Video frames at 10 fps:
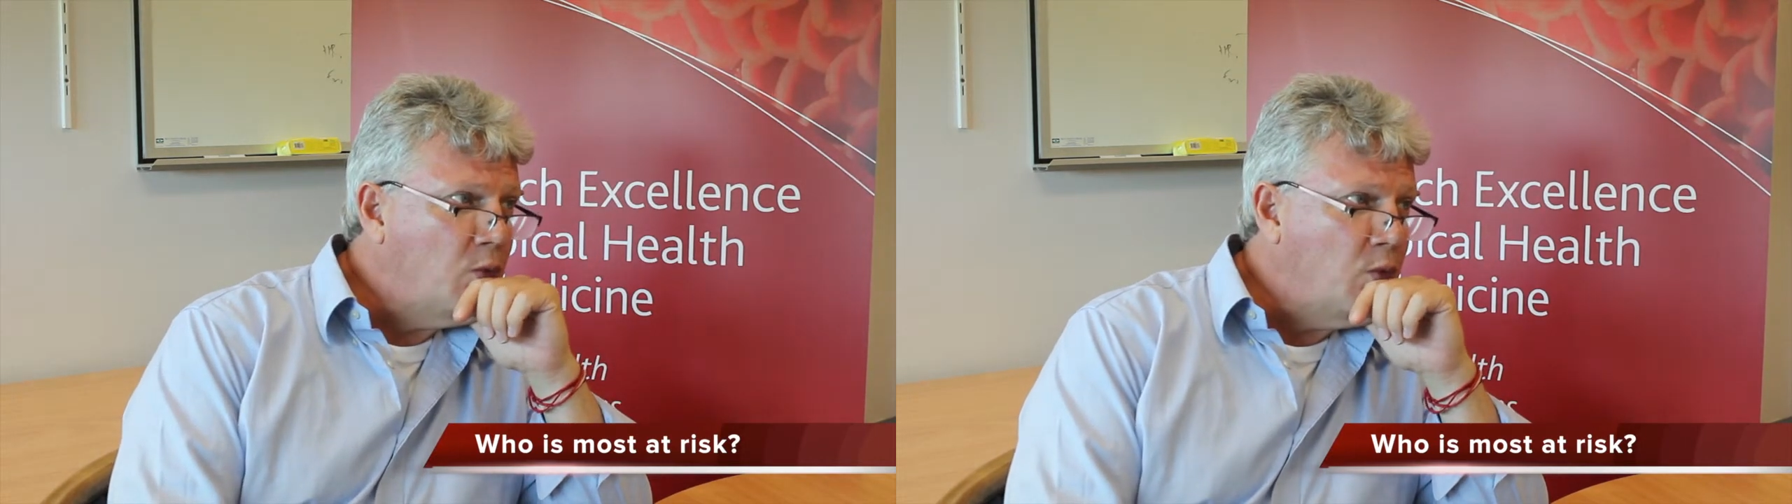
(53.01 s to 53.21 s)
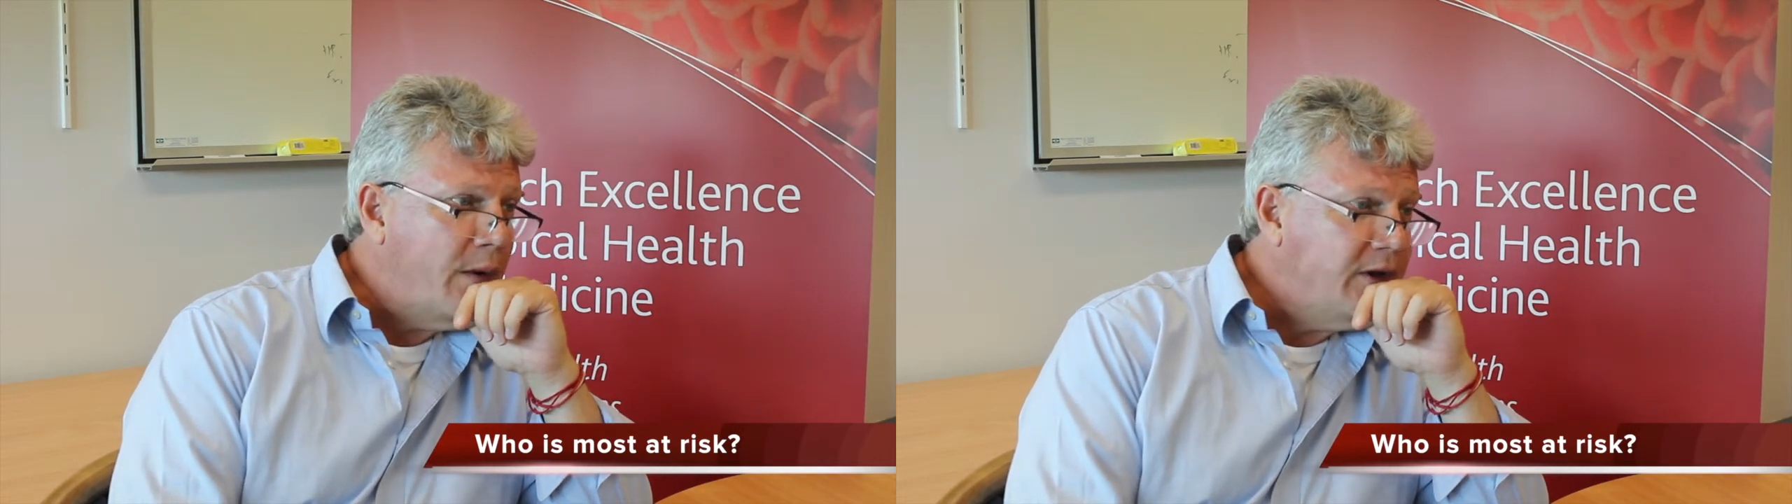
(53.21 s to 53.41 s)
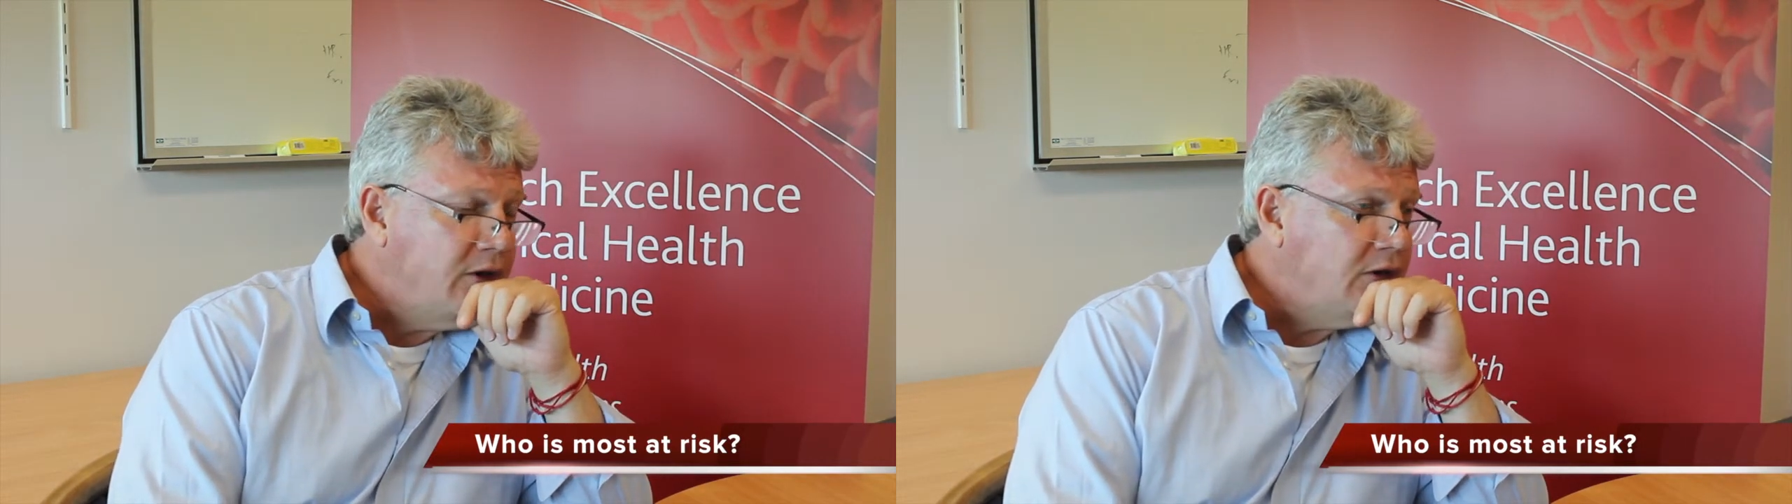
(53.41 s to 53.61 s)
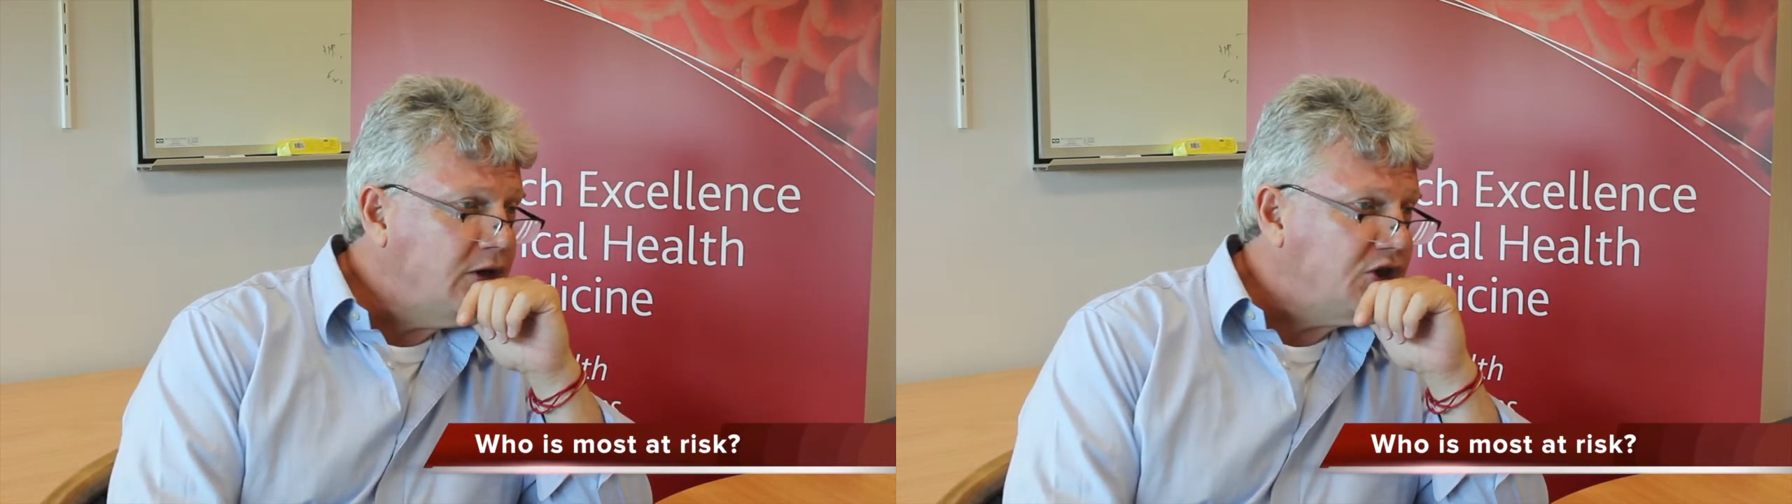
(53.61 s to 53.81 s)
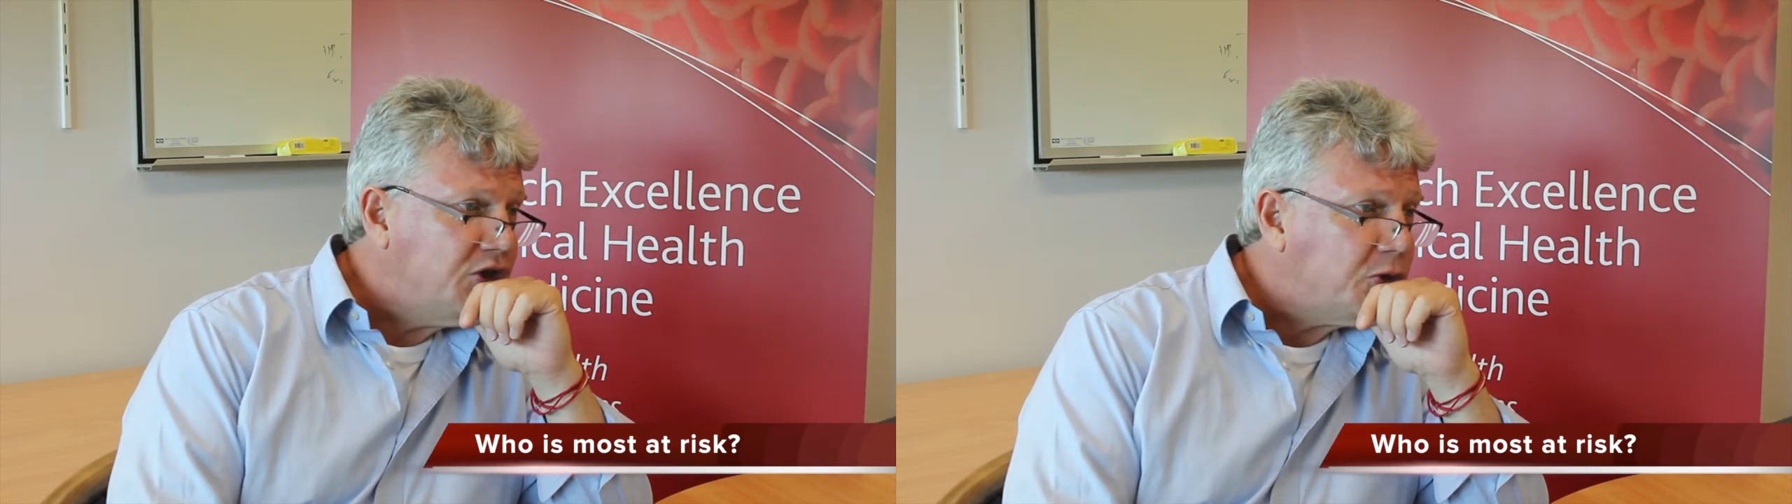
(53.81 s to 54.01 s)
women
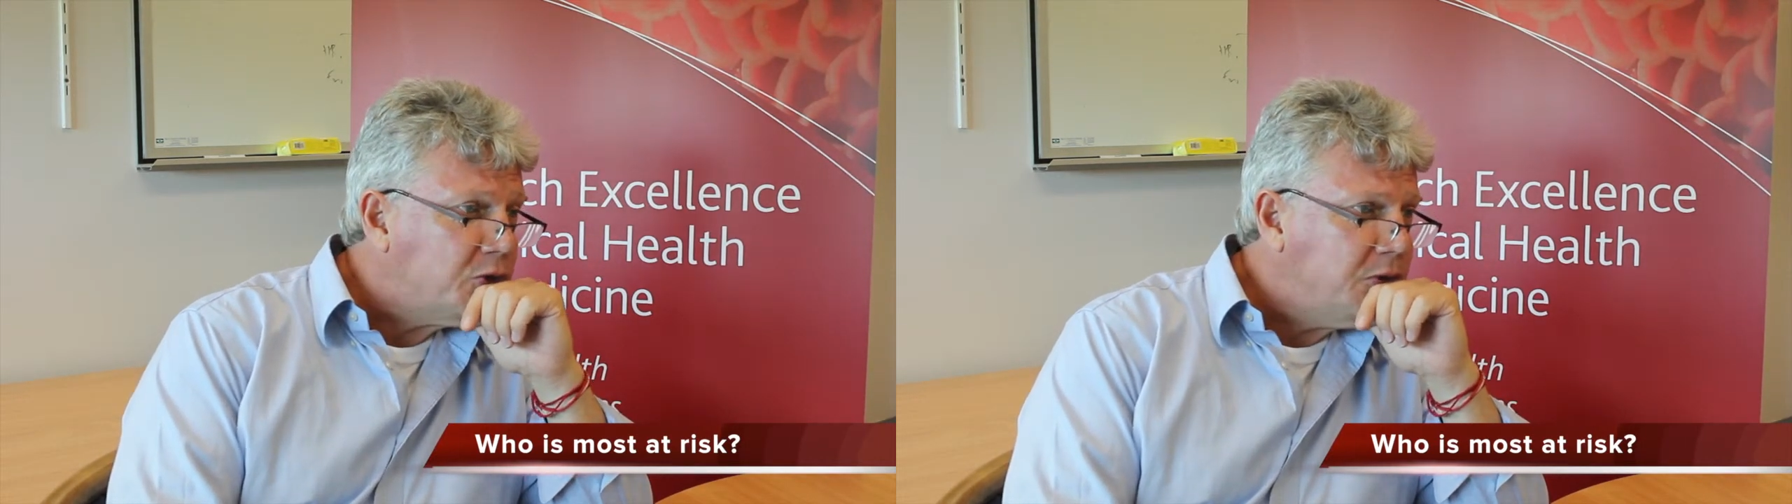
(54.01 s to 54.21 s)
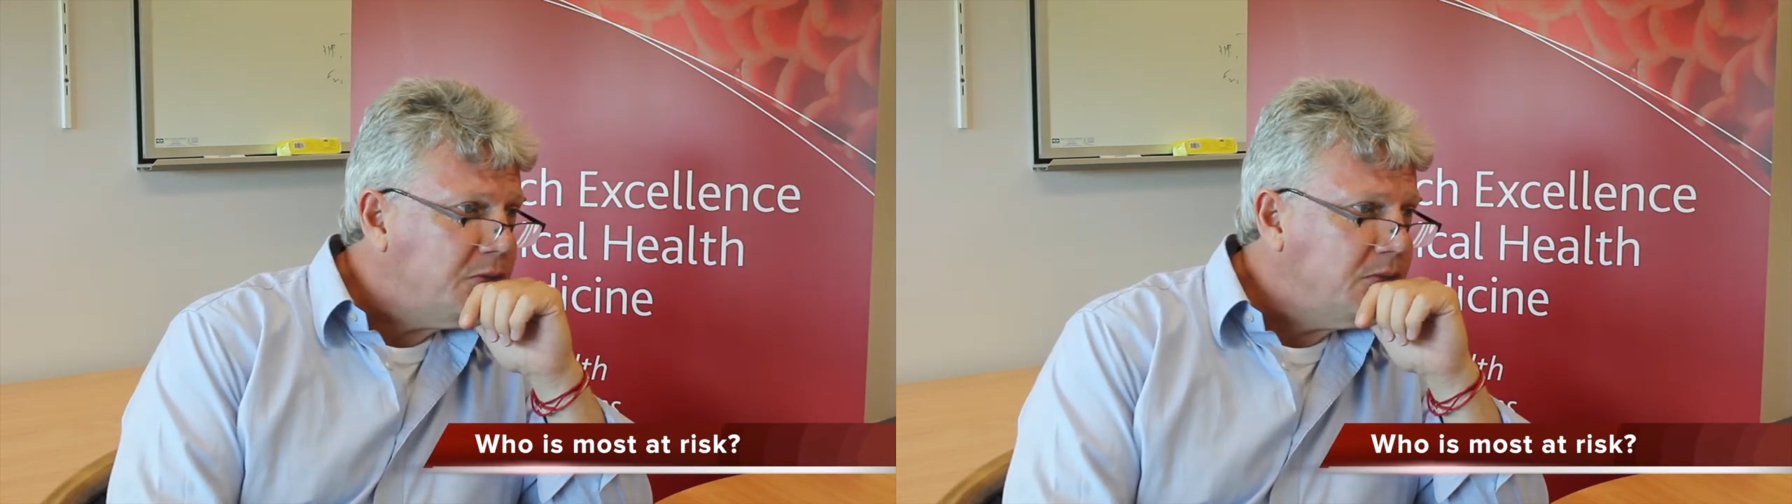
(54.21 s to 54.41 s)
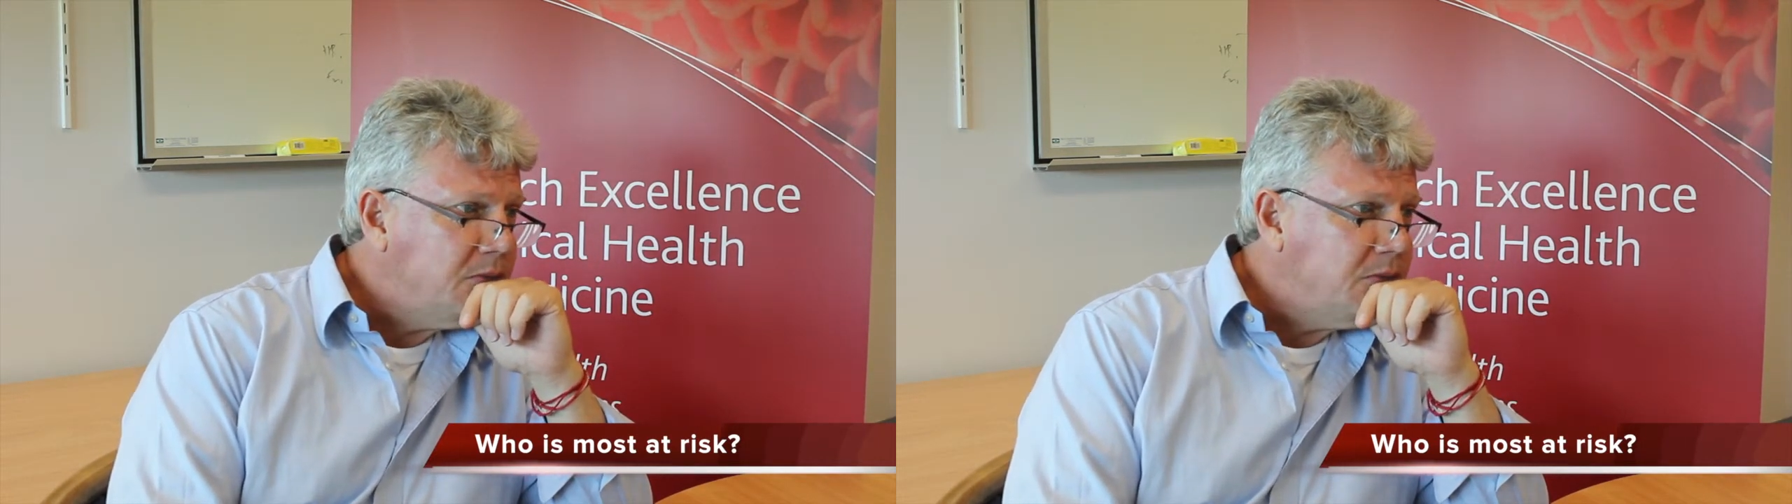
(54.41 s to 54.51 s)
and children,